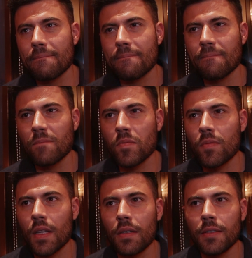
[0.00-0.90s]
feasible, or
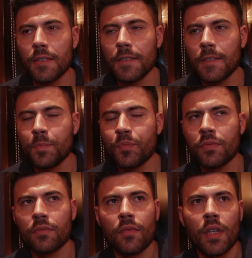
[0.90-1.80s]
do you think women's
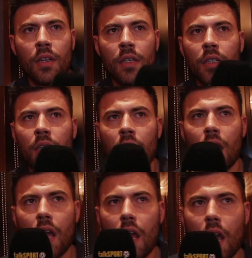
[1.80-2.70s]
boxing can grow in a
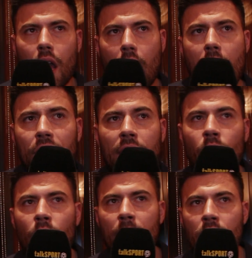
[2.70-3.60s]
different way? I
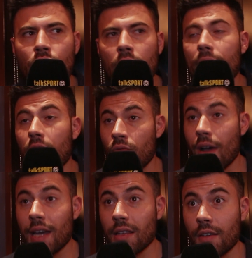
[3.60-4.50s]
think women should have the
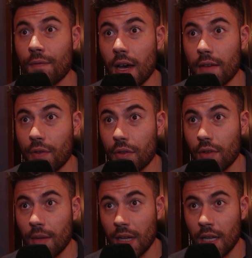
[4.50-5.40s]
right to fight for
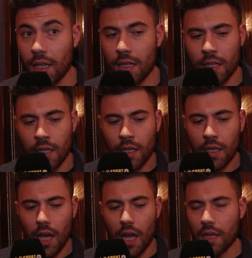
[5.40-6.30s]
three minutes,
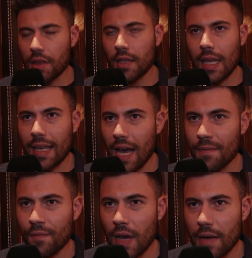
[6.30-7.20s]
and I think they
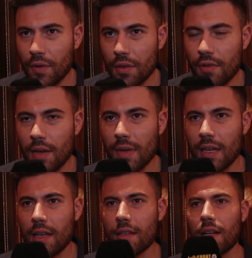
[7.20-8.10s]
can fight for three
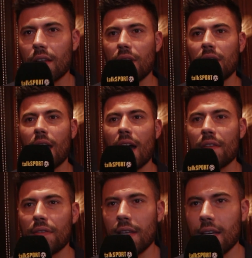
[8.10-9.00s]
minutes, and I think they're
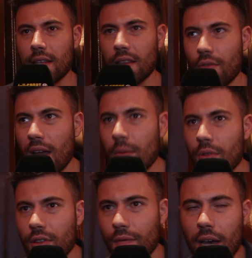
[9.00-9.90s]
athletes and they're
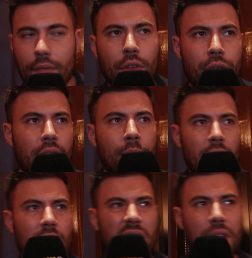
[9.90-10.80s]
able to fight for three
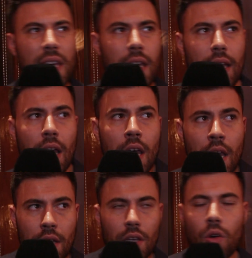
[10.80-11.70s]
minutes. I think it,
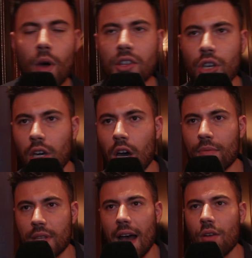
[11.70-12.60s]
the question
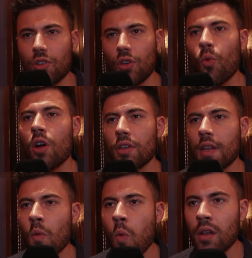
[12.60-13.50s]
comes down to what do
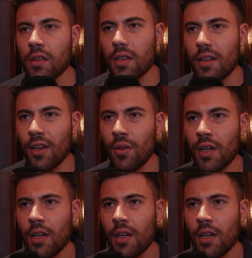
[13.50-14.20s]
they want to do?